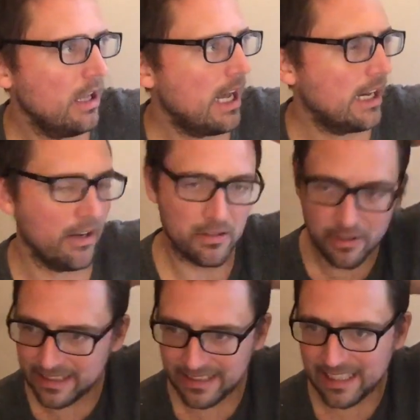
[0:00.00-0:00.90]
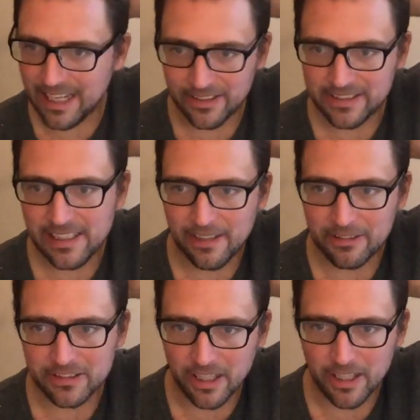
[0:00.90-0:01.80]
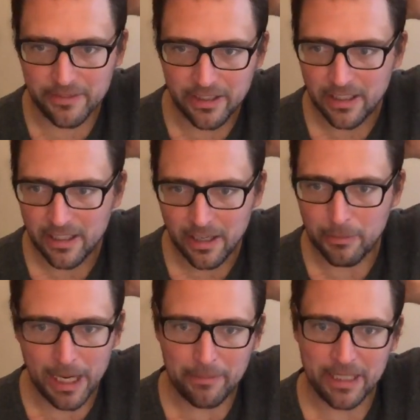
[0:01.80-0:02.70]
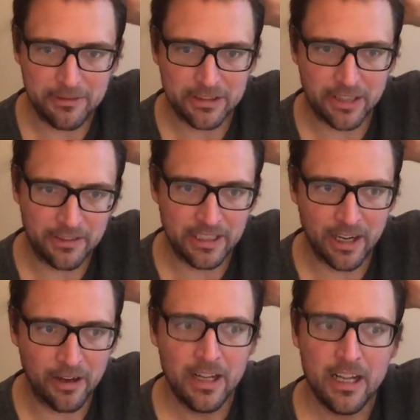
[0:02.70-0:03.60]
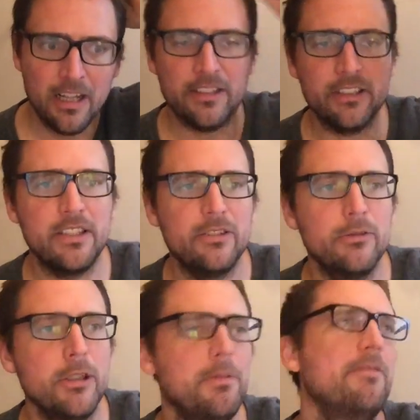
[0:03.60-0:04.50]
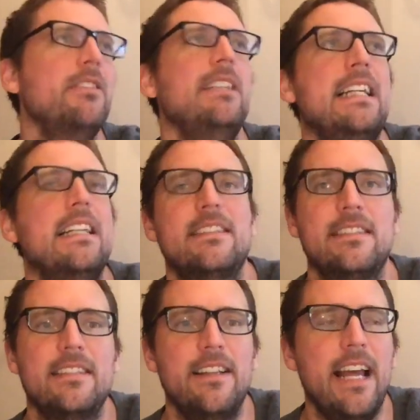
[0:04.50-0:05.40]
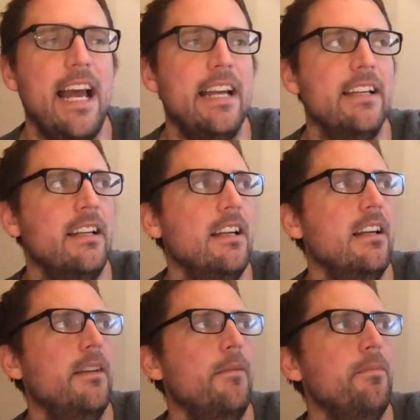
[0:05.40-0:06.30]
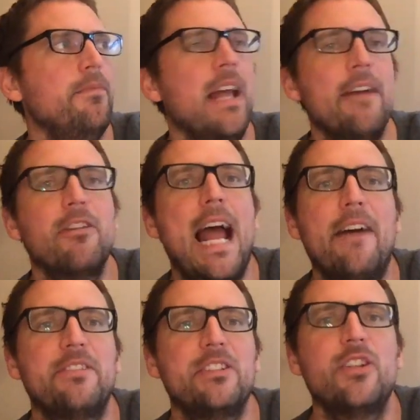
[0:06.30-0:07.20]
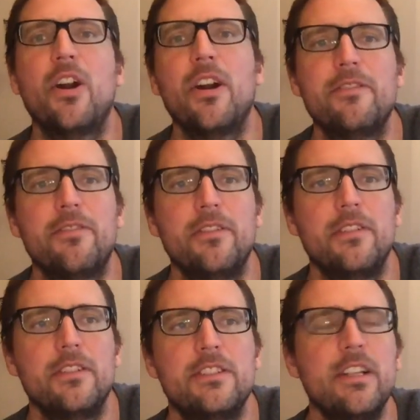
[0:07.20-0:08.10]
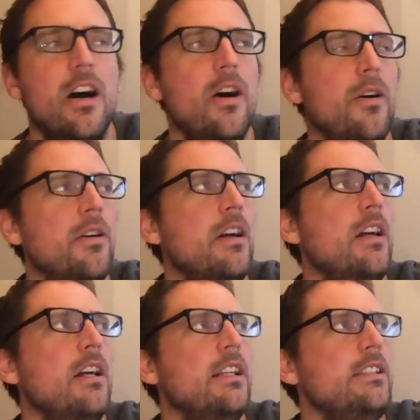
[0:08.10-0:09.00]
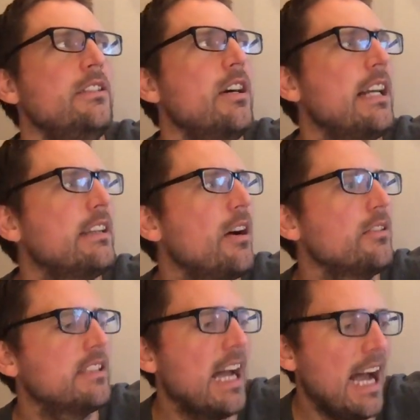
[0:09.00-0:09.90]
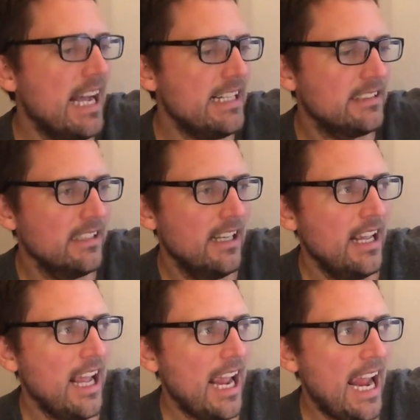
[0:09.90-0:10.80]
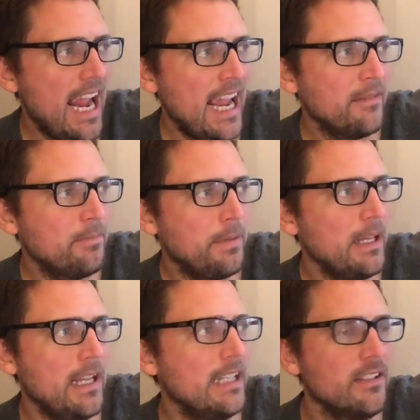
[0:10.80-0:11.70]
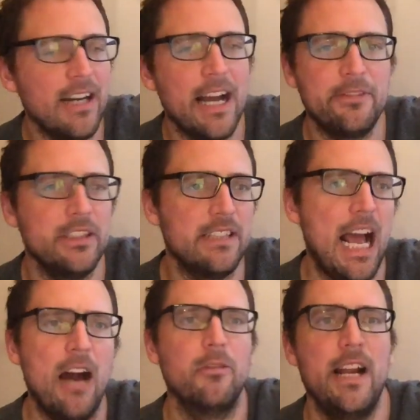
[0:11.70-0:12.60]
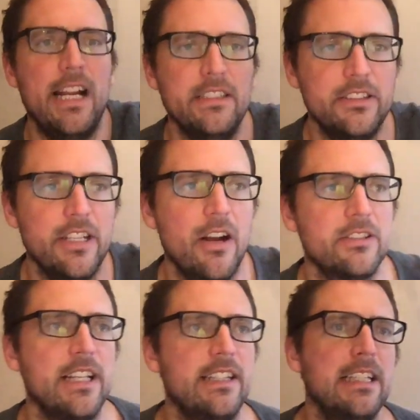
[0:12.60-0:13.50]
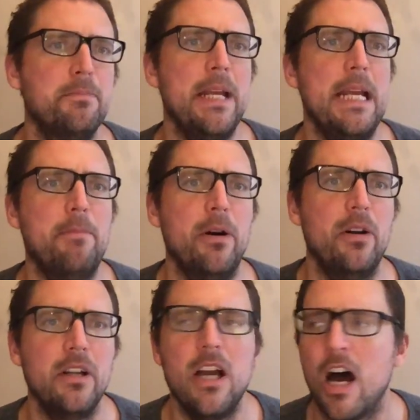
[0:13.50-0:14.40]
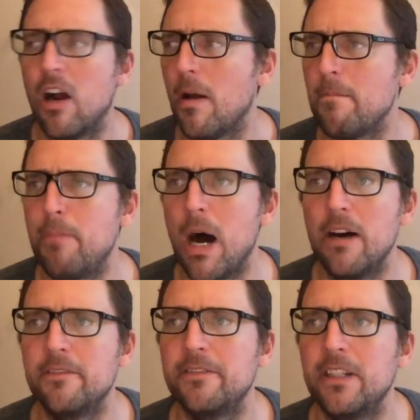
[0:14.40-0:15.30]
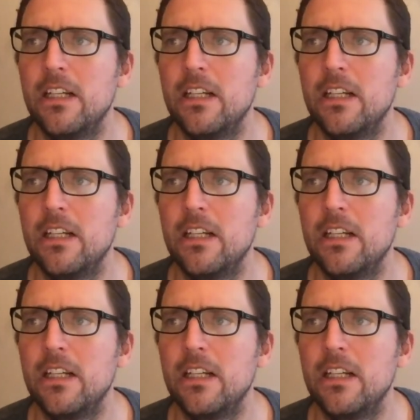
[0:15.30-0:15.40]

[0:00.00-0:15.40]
I don't know, Clinton I guarantee never served. Obama never served. You know, there's a group of elitists that never have to serve. So you look at those guys and and the left is outraged. You know, it's like these people are above.